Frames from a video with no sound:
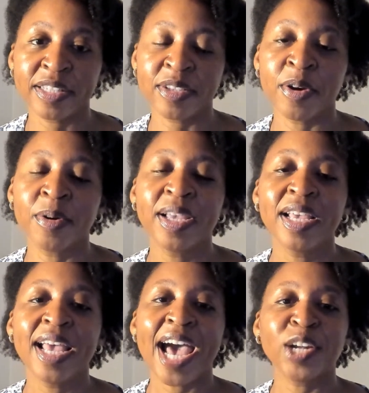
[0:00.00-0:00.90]
So
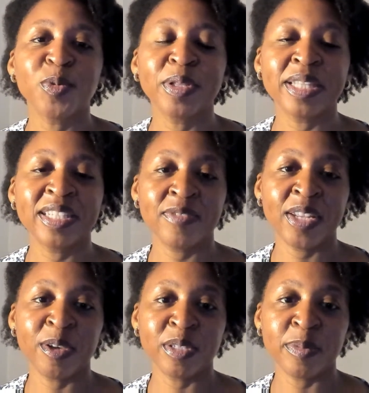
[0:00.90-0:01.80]
I don't want this
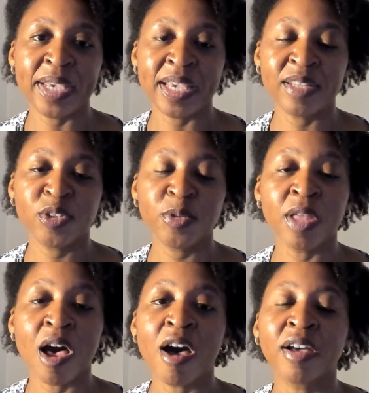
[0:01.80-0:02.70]
video to be too
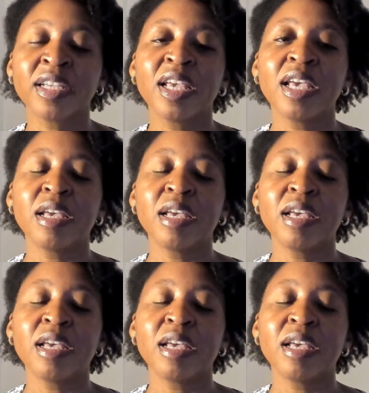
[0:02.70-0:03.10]
long.